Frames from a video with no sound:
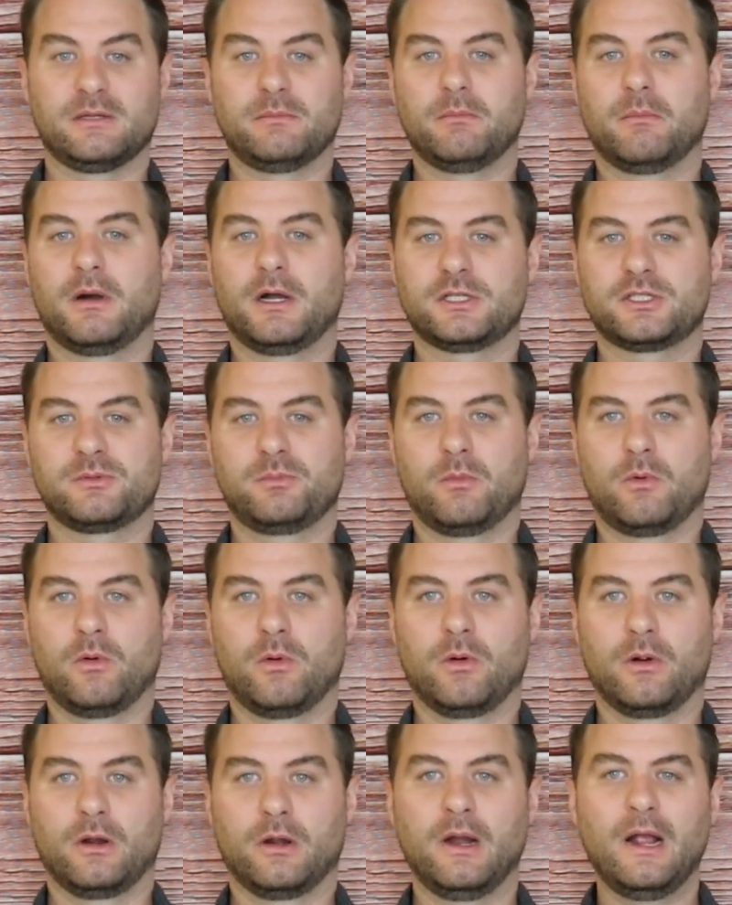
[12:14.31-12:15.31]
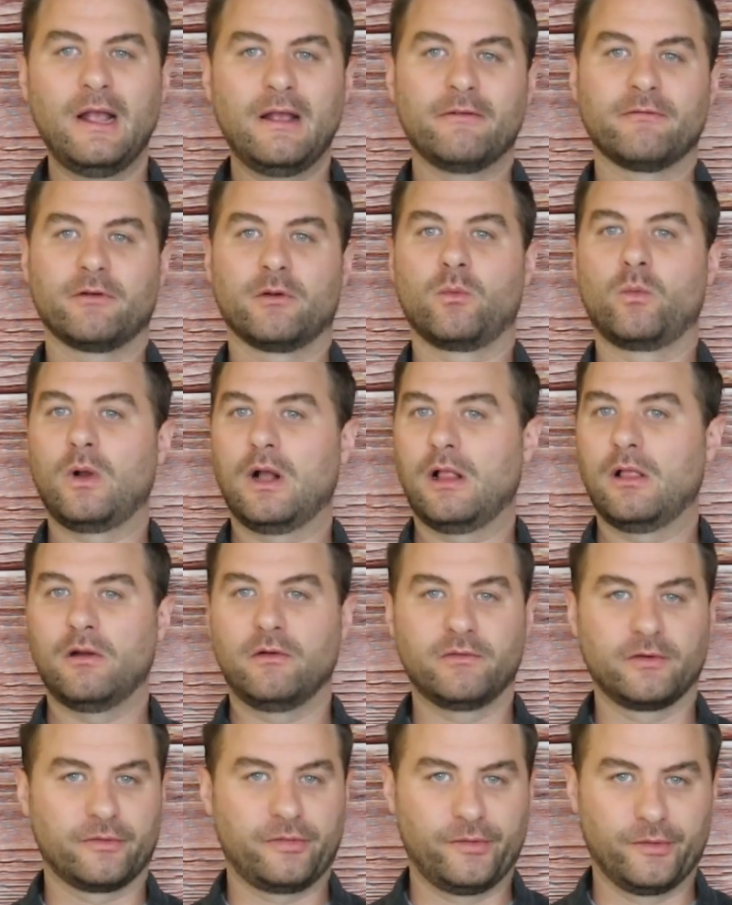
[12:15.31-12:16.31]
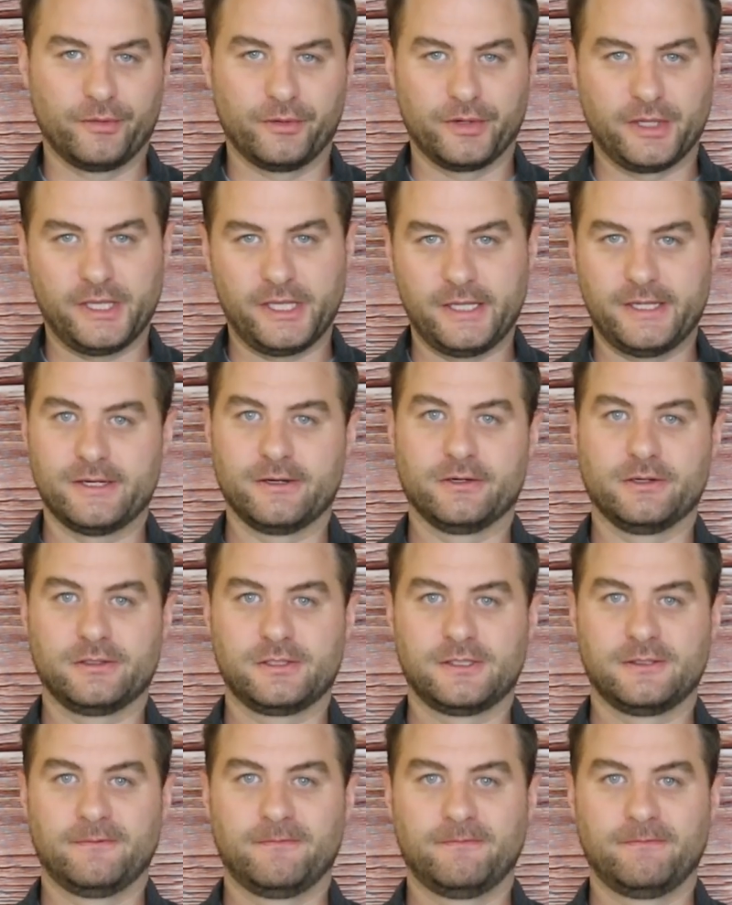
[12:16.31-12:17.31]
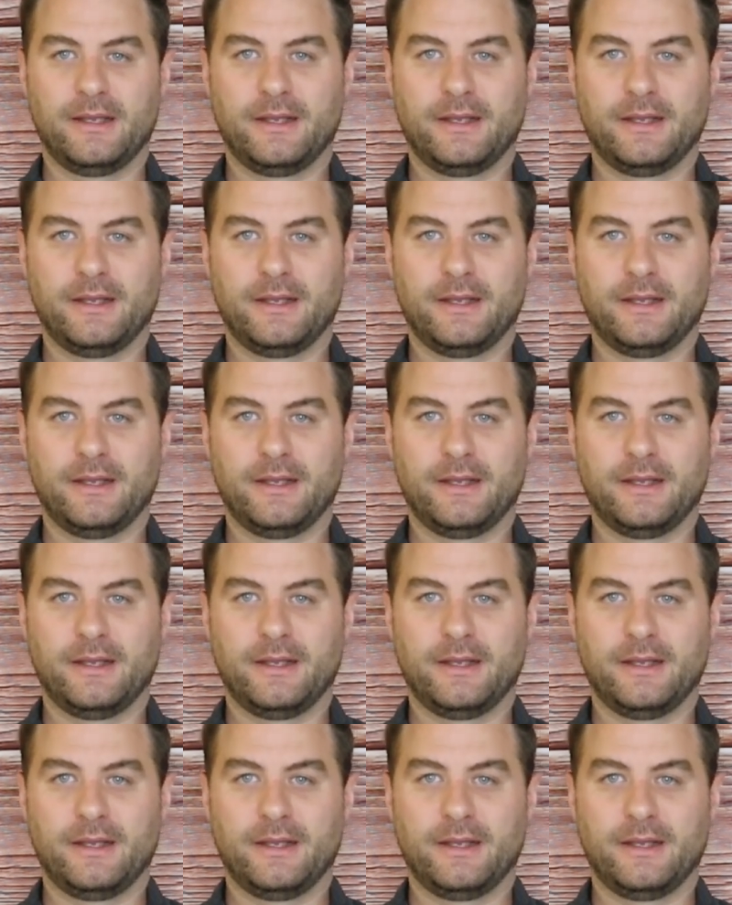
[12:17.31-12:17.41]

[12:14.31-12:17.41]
and much more for well over 30 years.